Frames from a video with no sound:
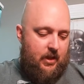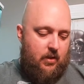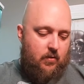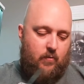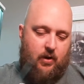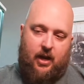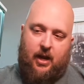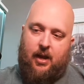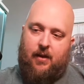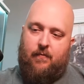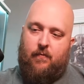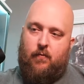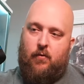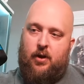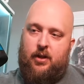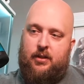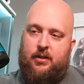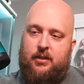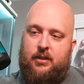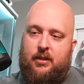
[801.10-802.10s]
we have
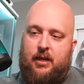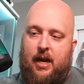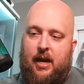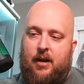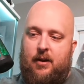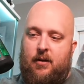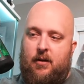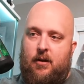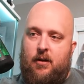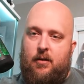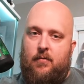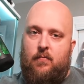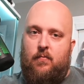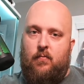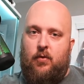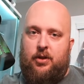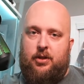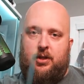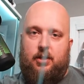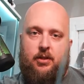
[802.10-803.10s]
one standard,
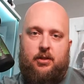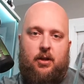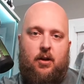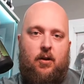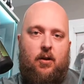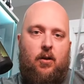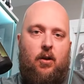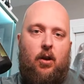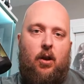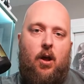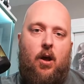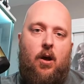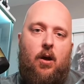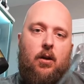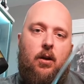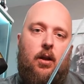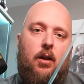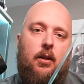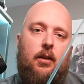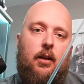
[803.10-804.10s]
which is her
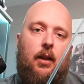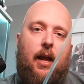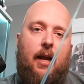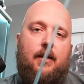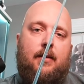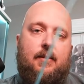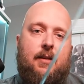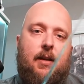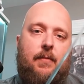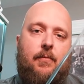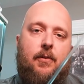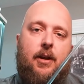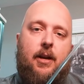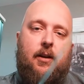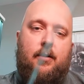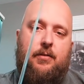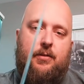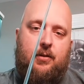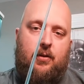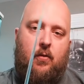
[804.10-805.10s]
long lightsaber
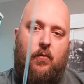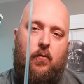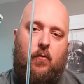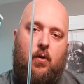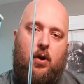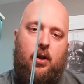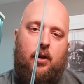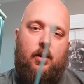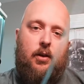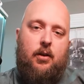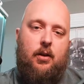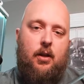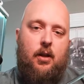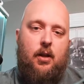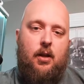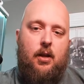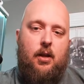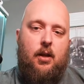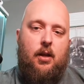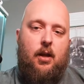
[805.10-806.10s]
here. So one
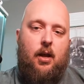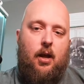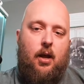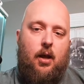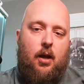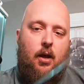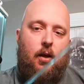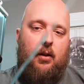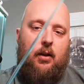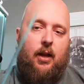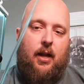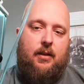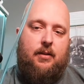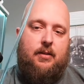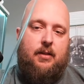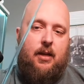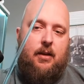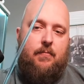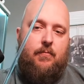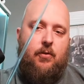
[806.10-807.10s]

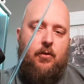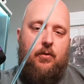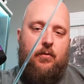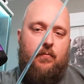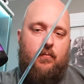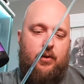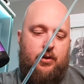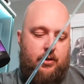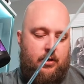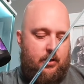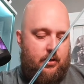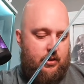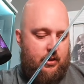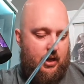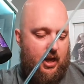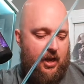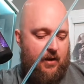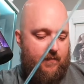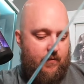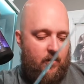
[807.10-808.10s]
lightsaber, which is
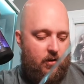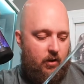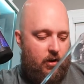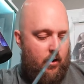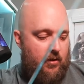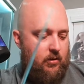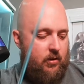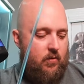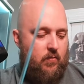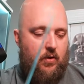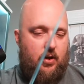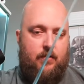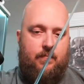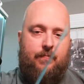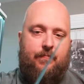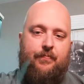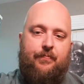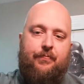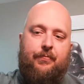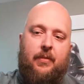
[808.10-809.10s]
kind of her longer
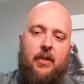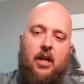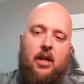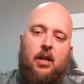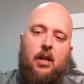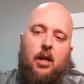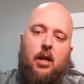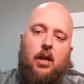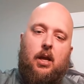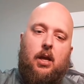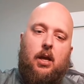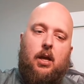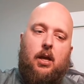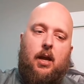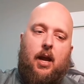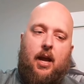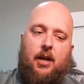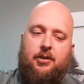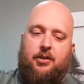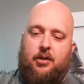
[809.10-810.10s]
one.
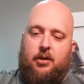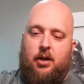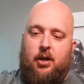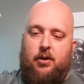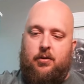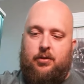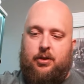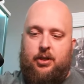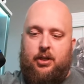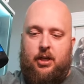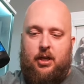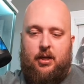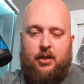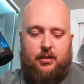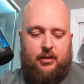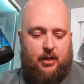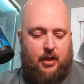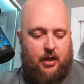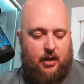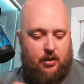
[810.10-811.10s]
As you know, she
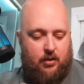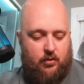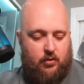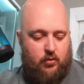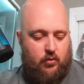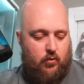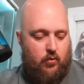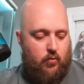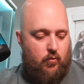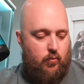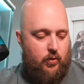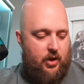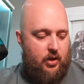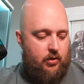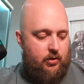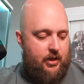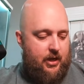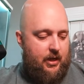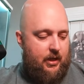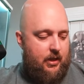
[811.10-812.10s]
is a dual
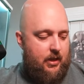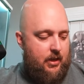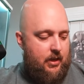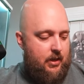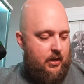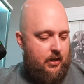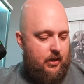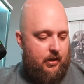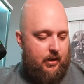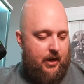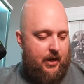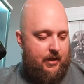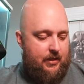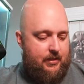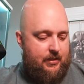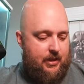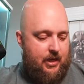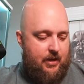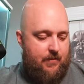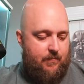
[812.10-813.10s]
wielding
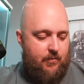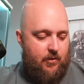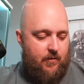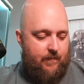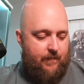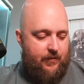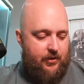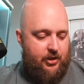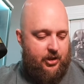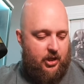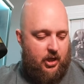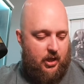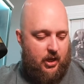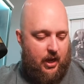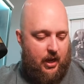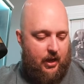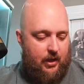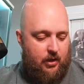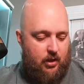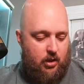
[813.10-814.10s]
lightsaber
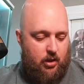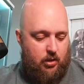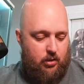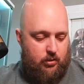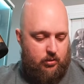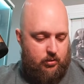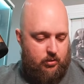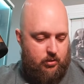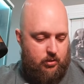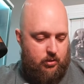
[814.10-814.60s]
aficionado.